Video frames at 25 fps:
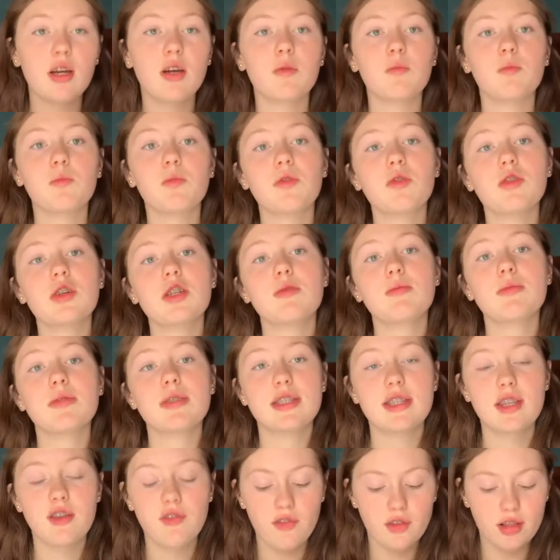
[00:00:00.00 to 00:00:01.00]
More
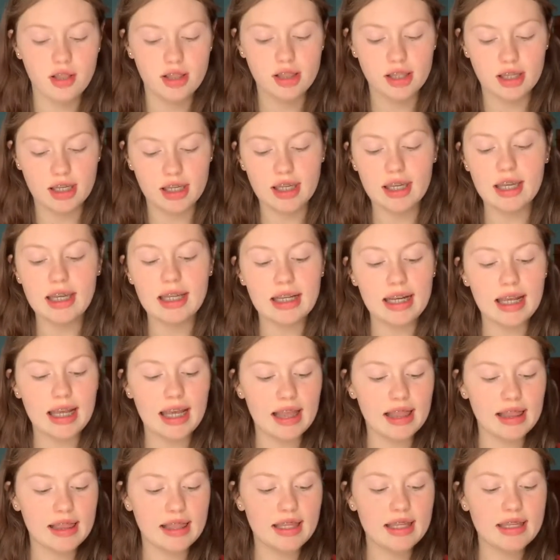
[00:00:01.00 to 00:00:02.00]
specifically, in
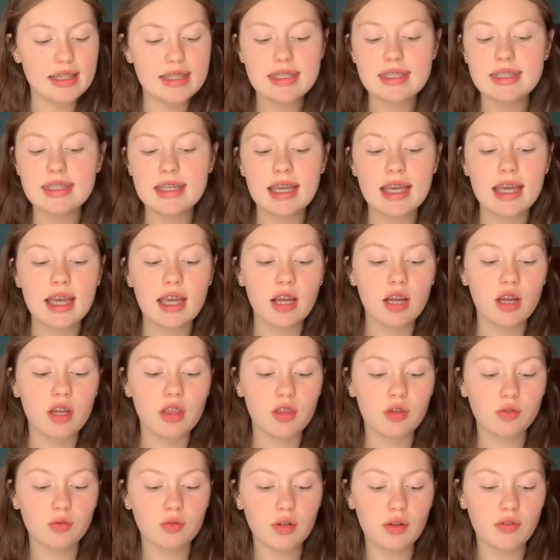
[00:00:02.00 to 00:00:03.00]
England,
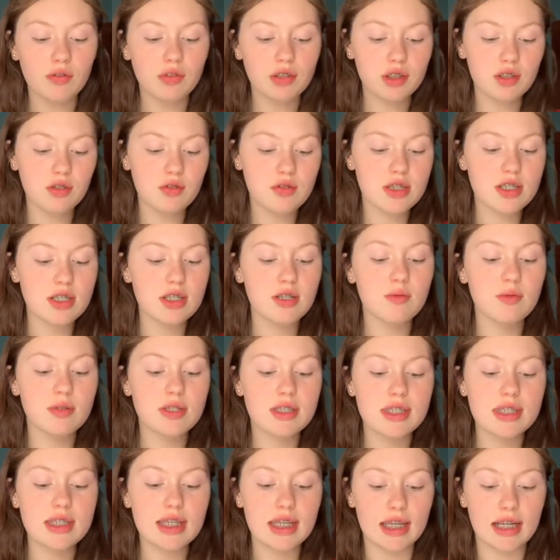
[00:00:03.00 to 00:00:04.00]
the Revolution was
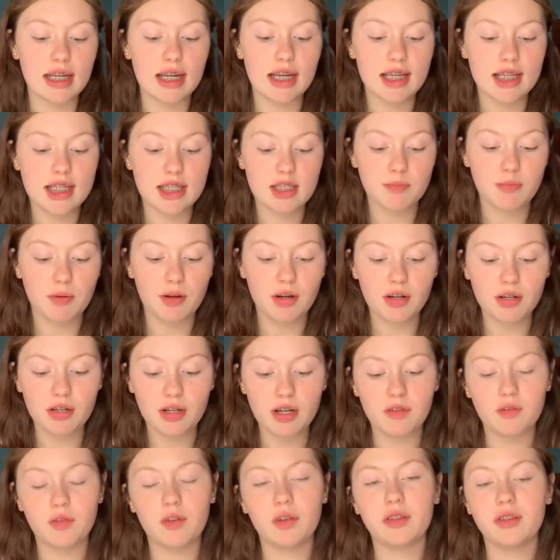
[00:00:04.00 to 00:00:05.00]
seen as part
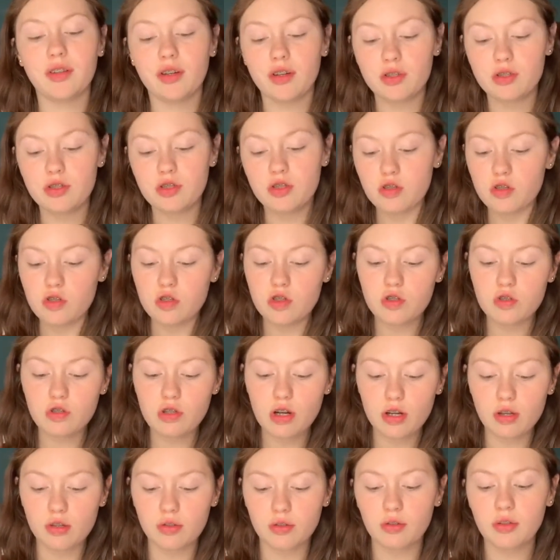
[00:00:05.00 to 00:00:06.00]
of a larger
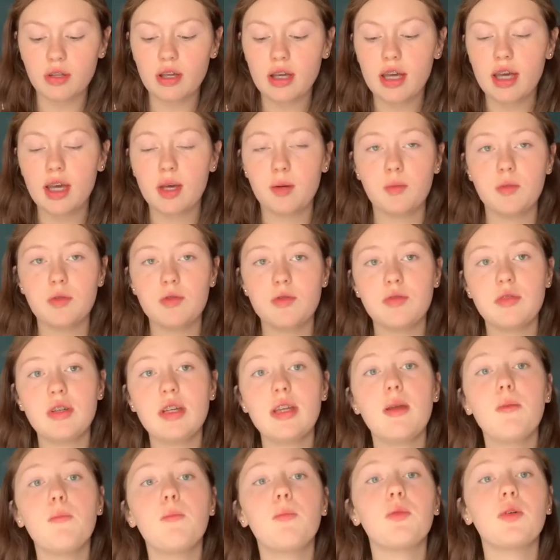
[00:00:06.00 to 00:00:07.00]
struggle
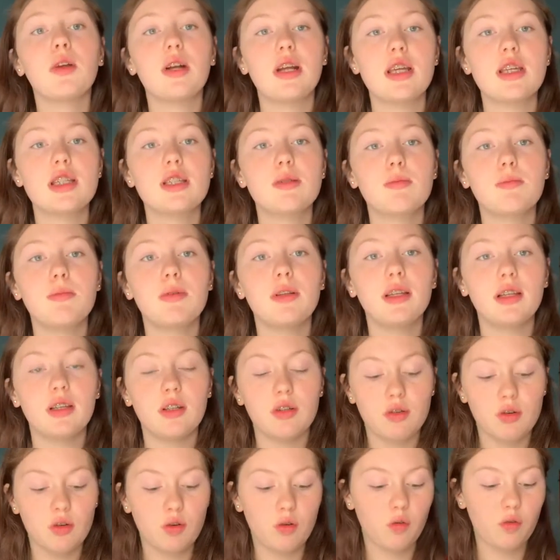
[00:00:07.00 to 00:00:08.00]
between British
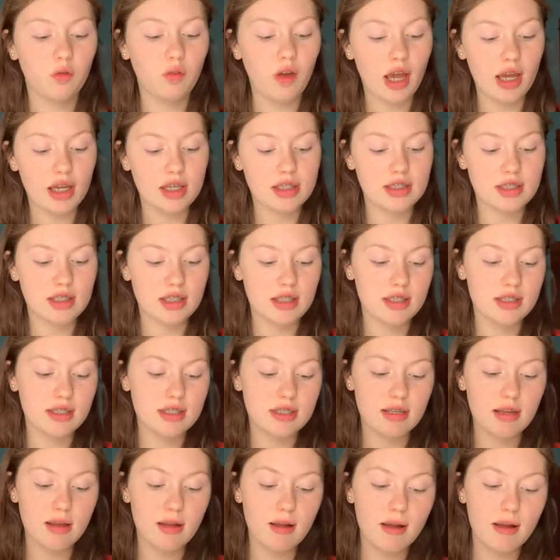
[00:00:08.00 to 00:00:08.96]
political factions.